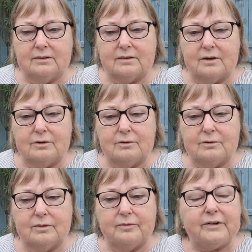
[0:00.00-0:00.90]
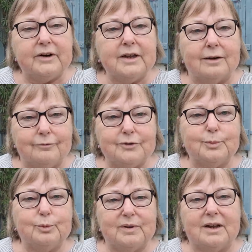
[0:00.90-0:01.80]
So a very
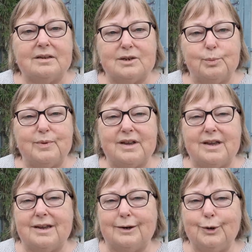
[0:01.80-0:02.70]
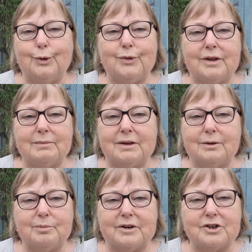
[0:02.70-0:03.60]
comfortable place to be, and not the
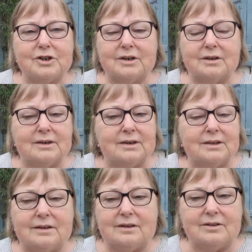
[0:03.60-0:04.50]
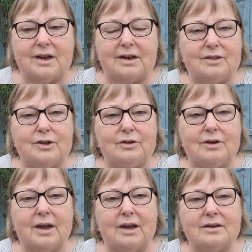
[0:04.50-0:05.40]
amount of pressure that you get in the
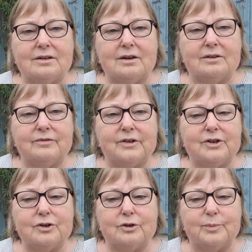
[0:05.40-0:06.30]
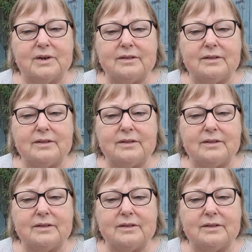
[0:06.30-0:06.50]
UK to go and find jobs.